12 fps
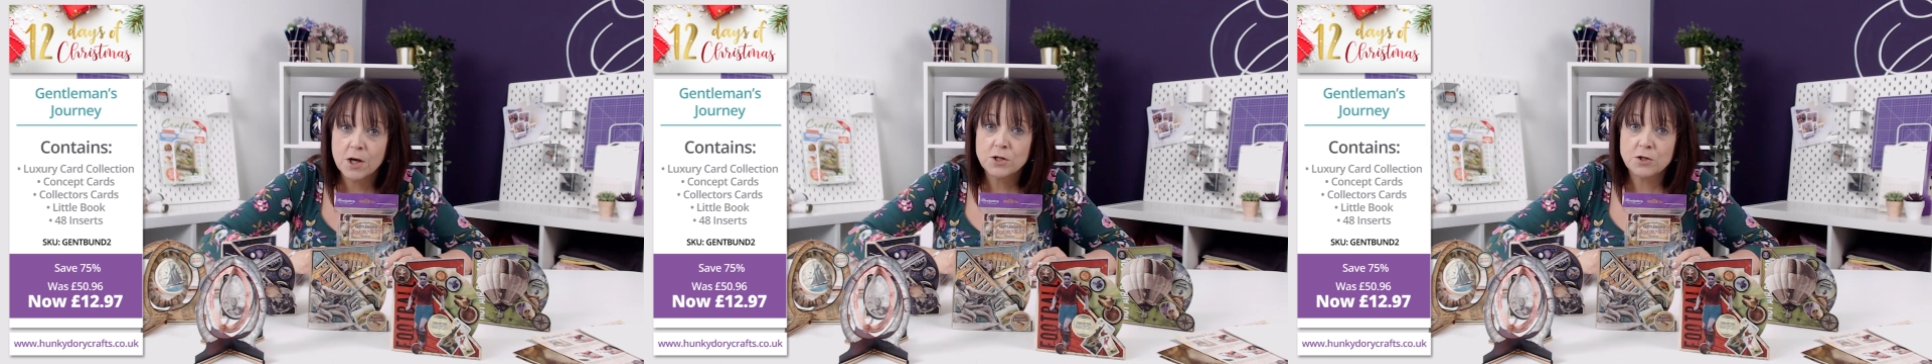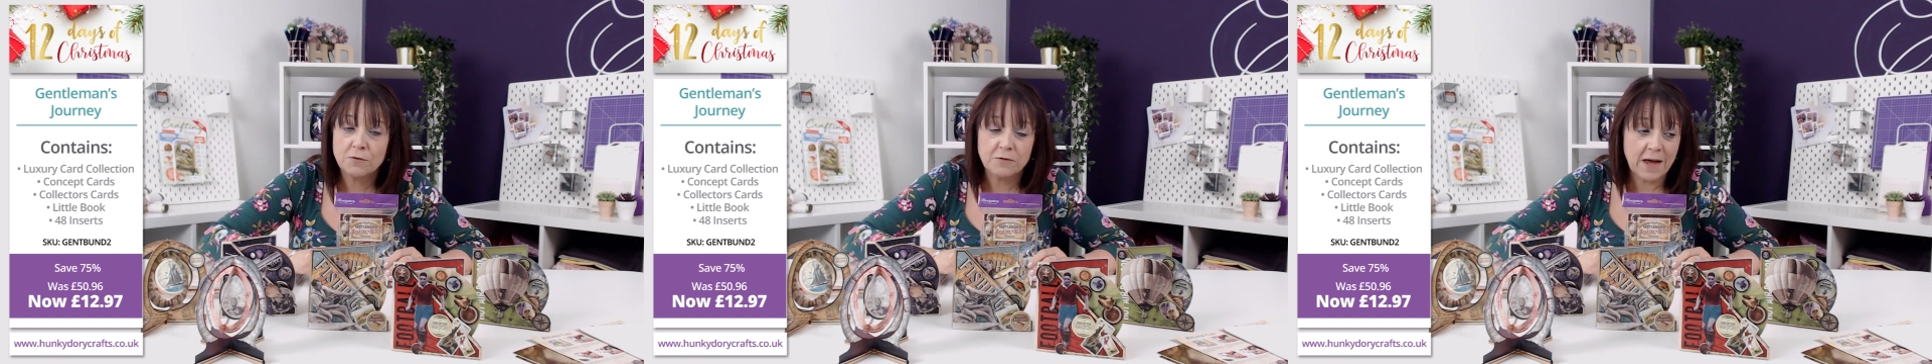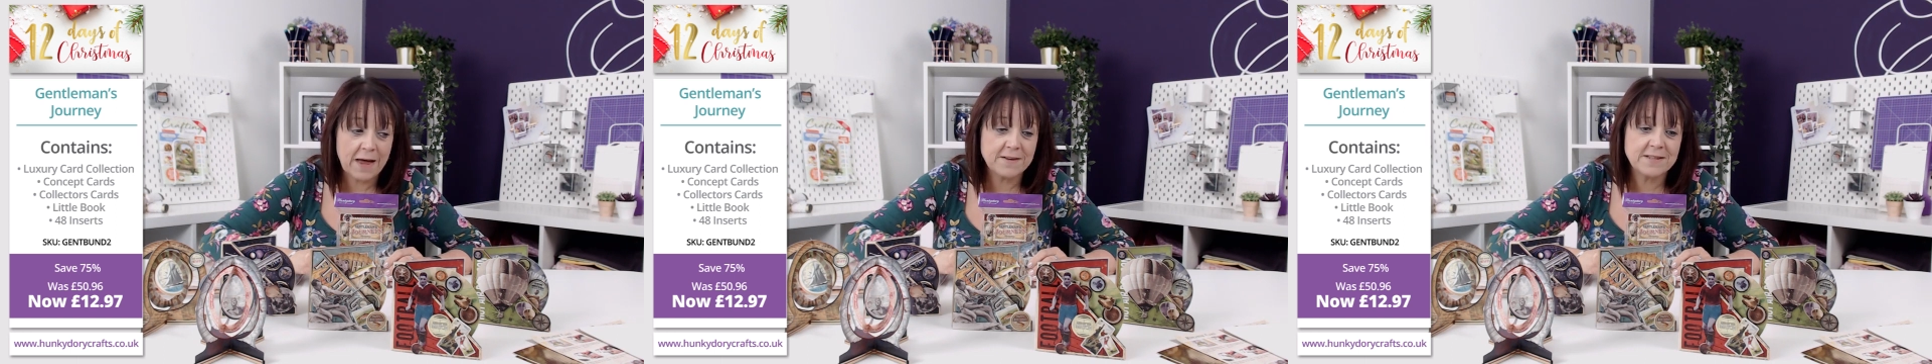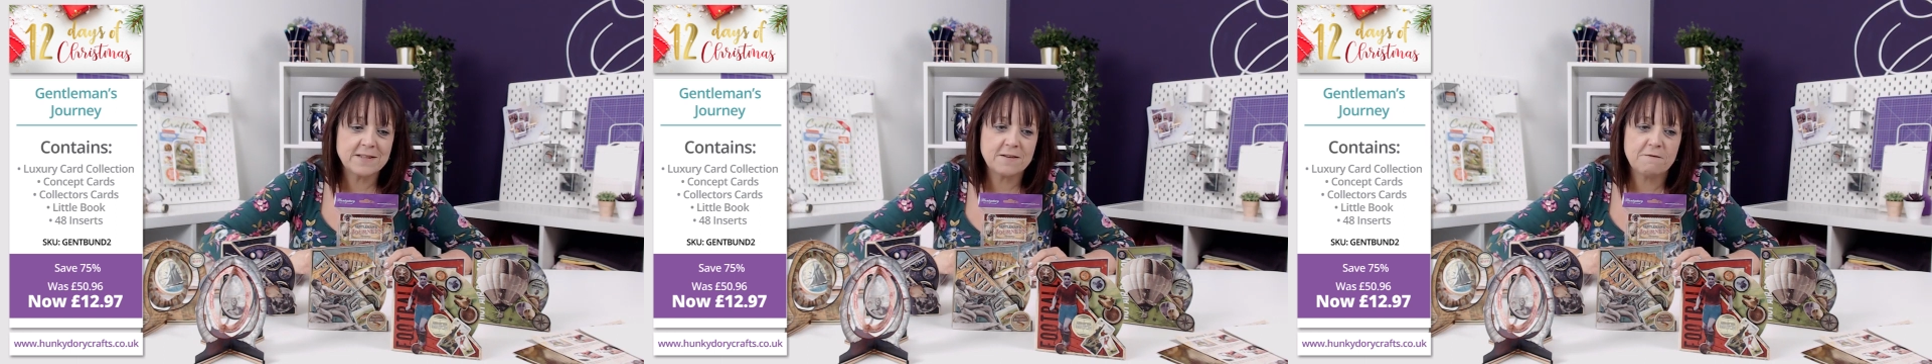Don't forget
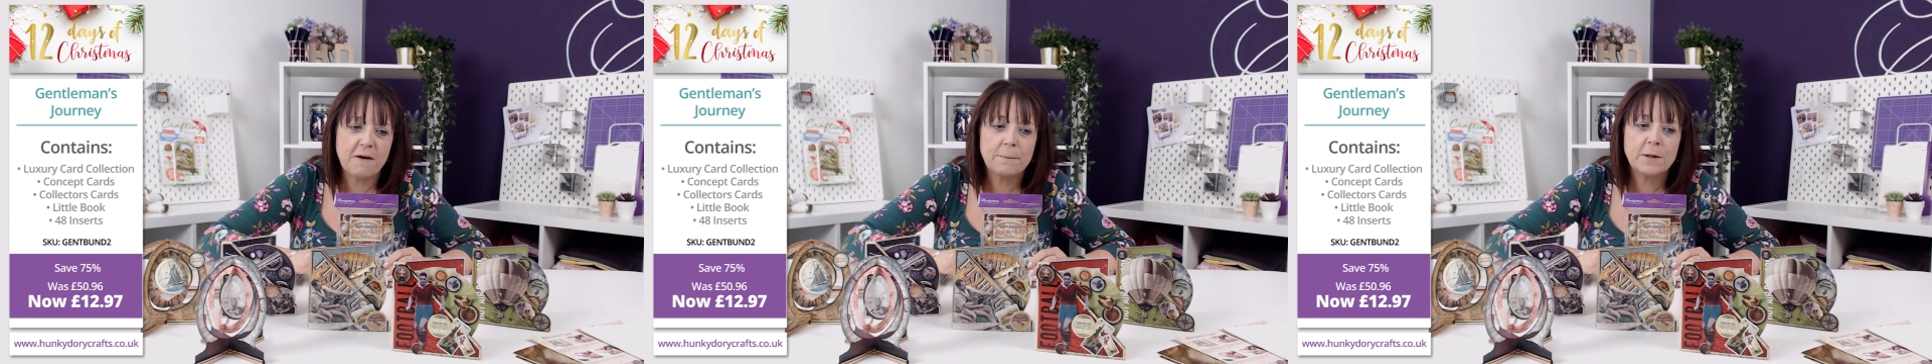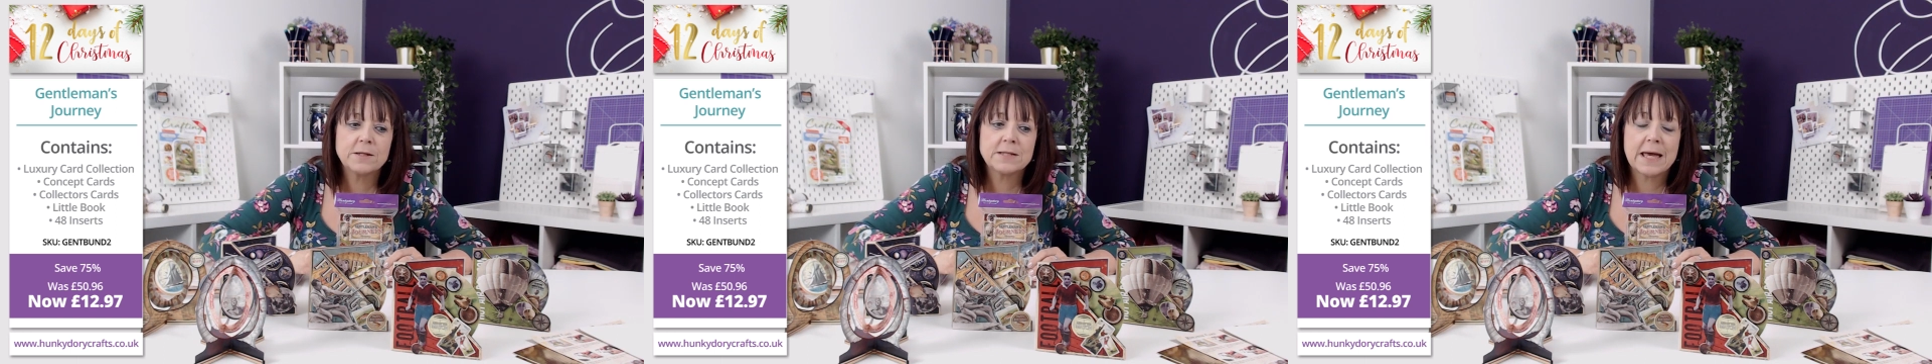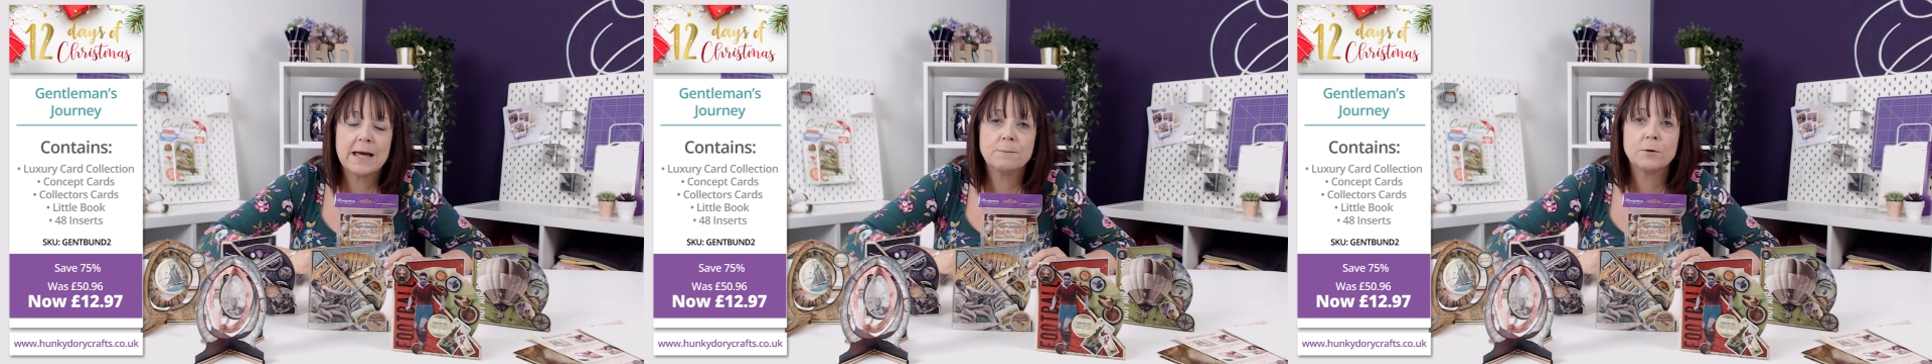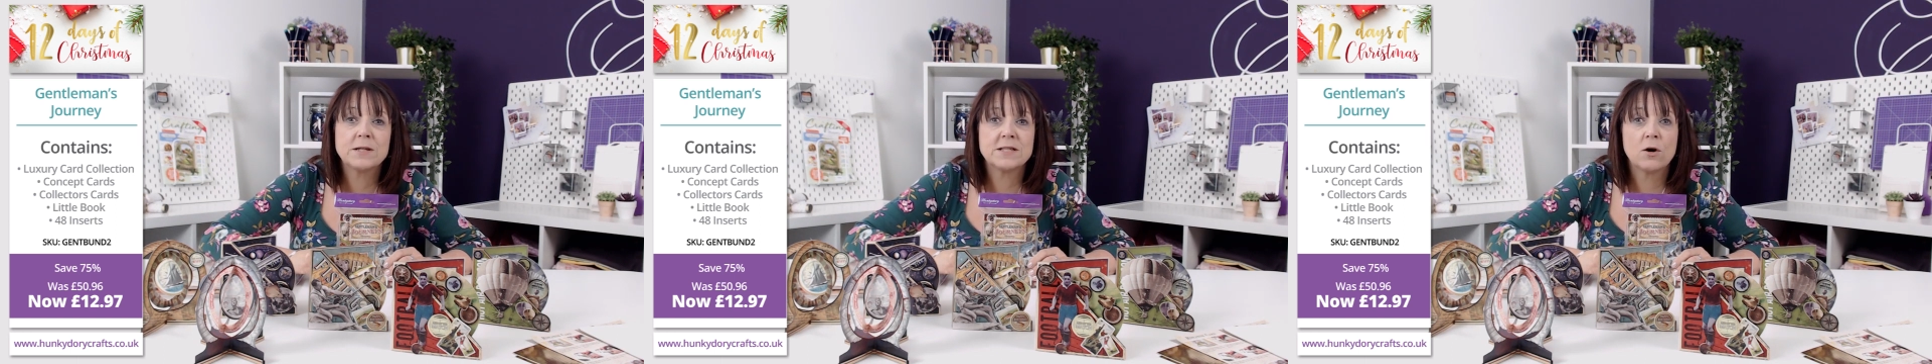this is a fabulous kit, but it's